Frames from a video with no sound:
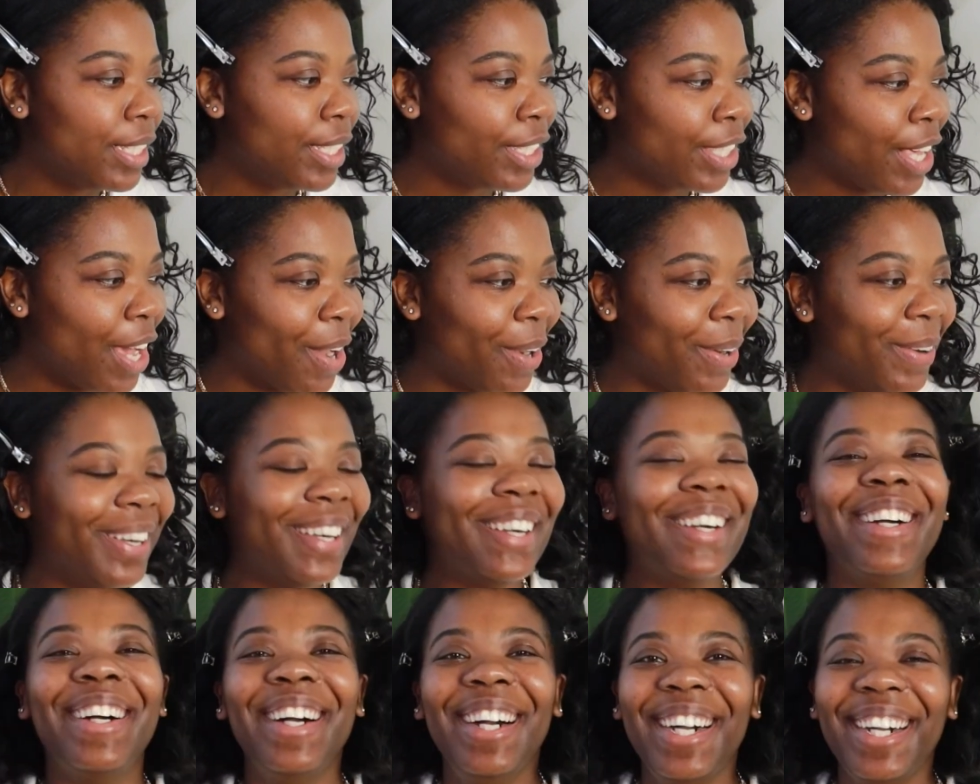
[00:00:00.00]

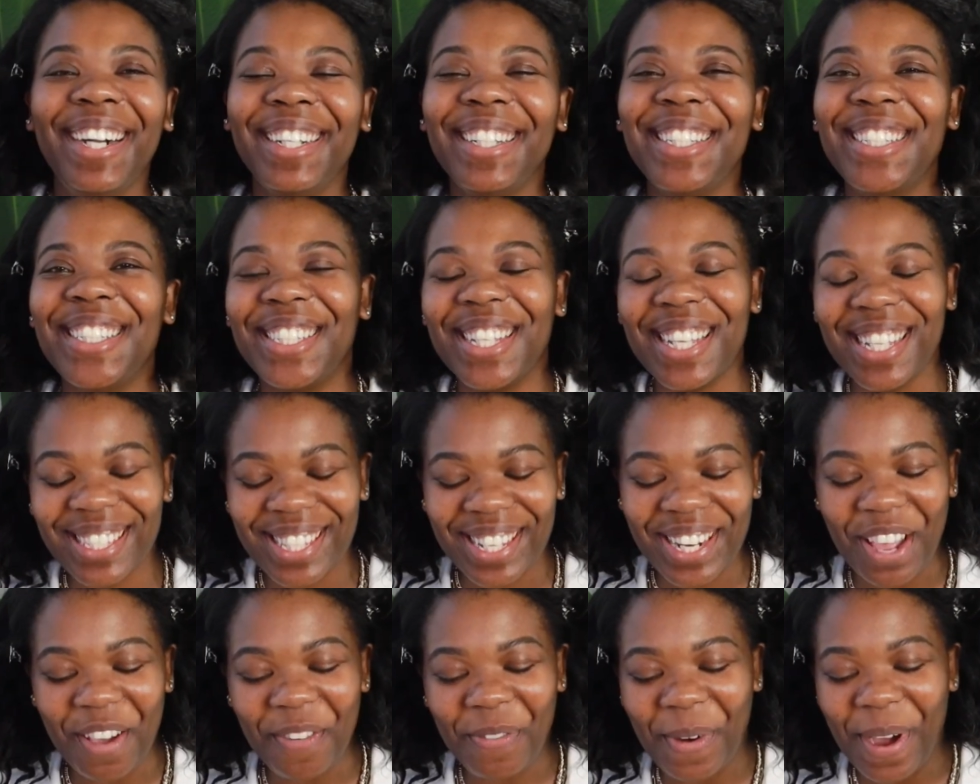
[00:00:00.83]
So, just
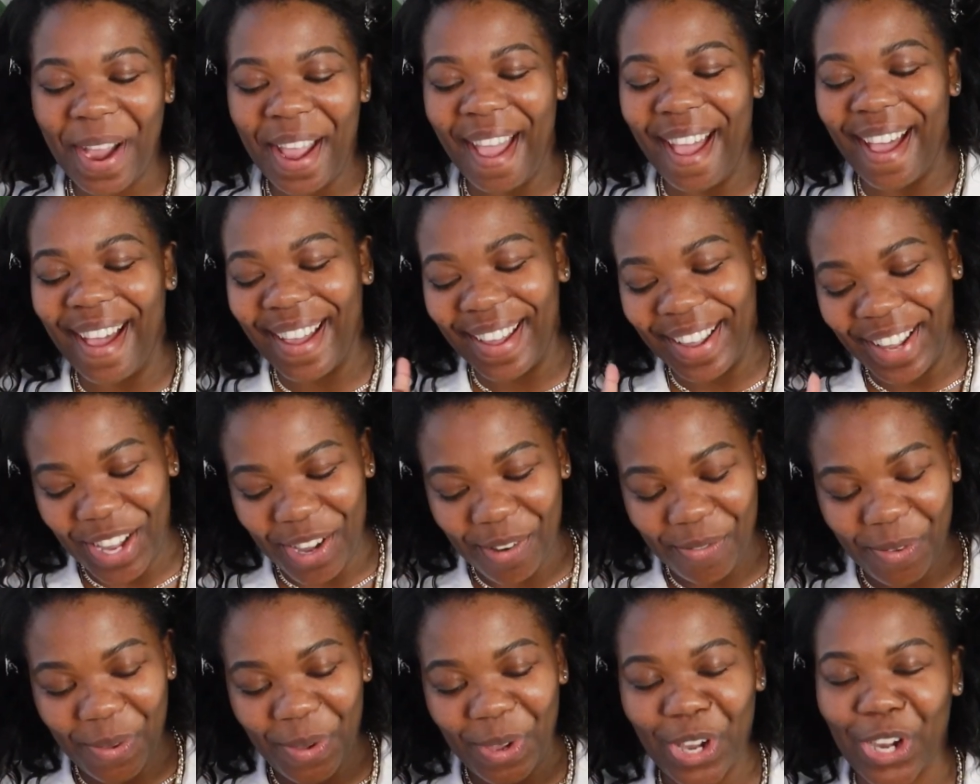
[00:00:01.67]
an FYI,
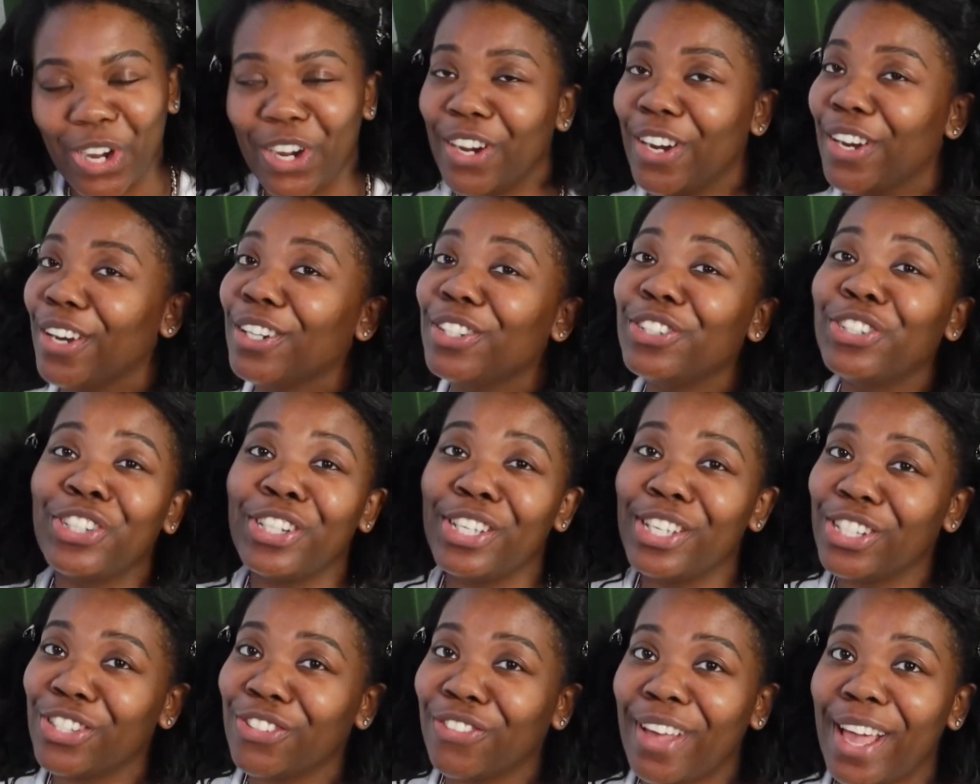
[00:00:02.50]
if you hear her,
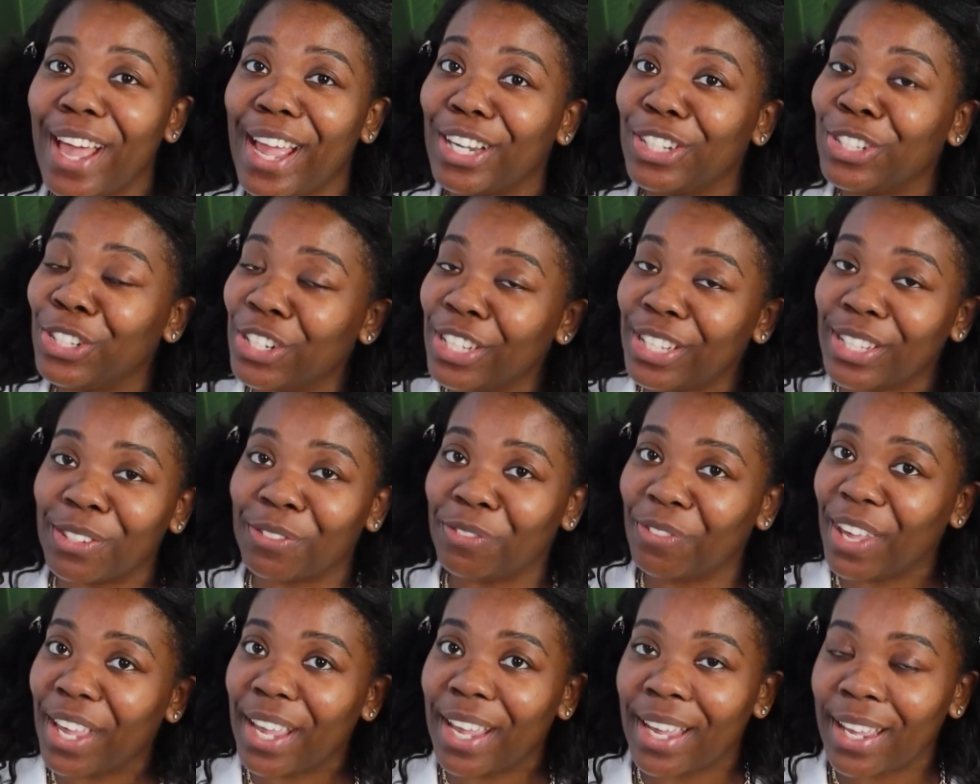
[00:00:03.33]
she is fine, she is
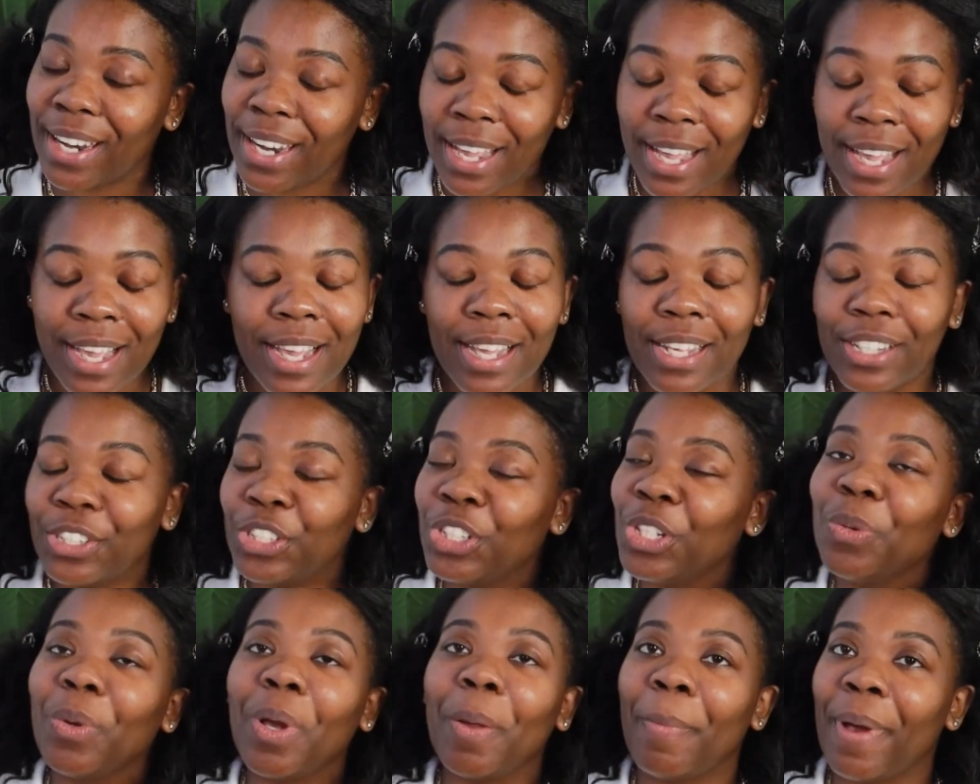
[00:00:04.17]
fed,
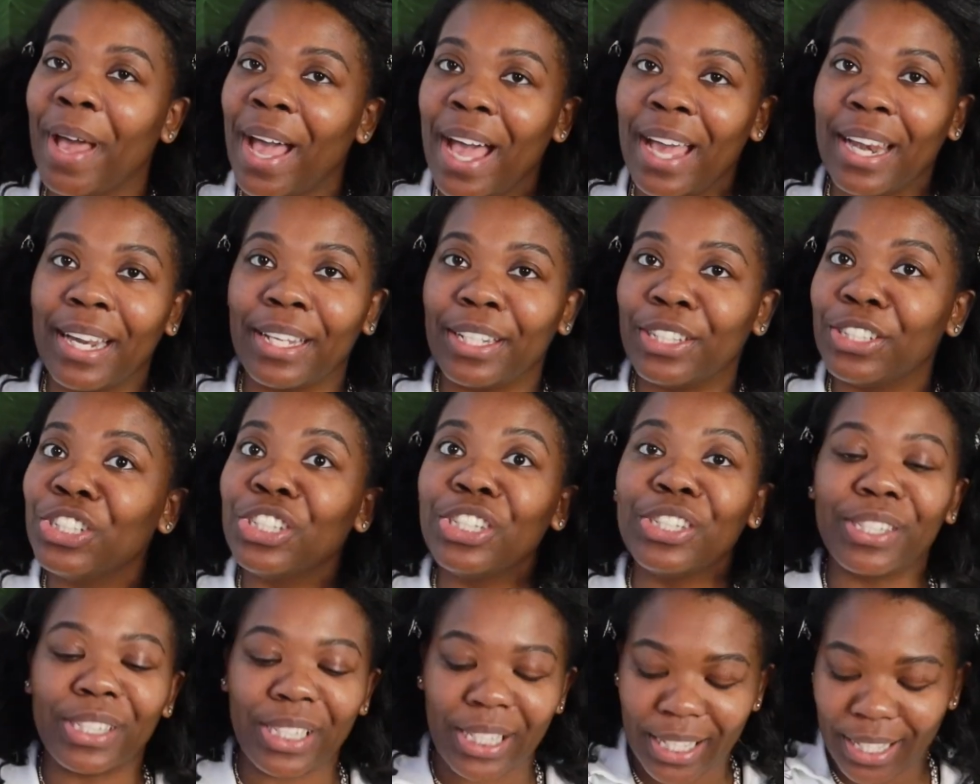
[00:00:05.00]
she went potty,
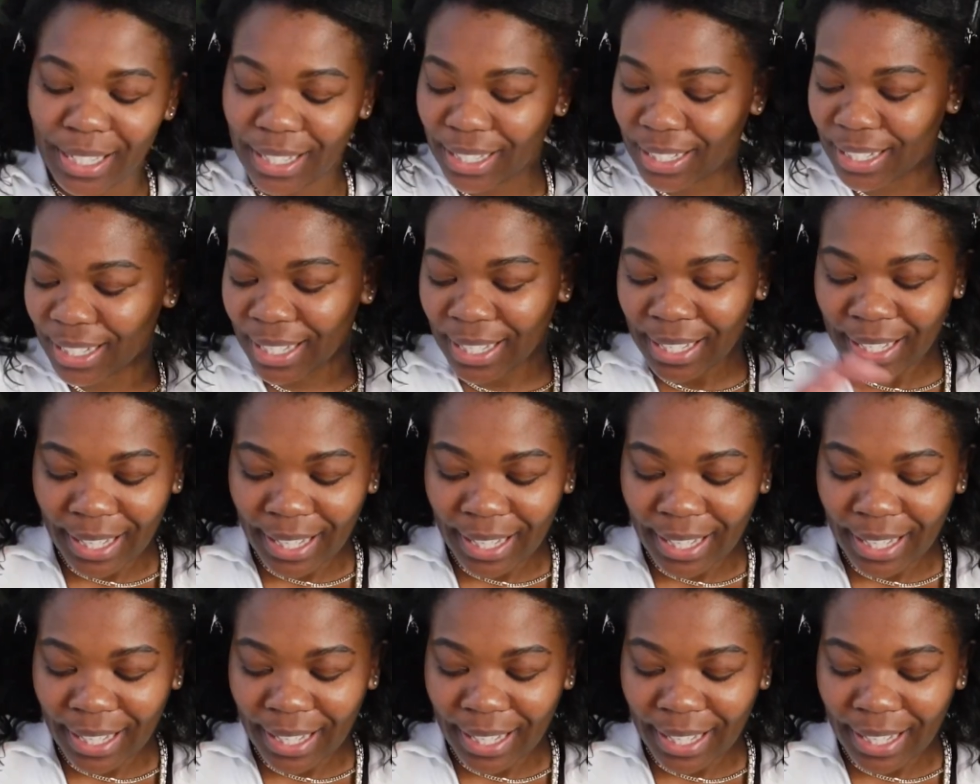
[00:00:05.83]
she's good.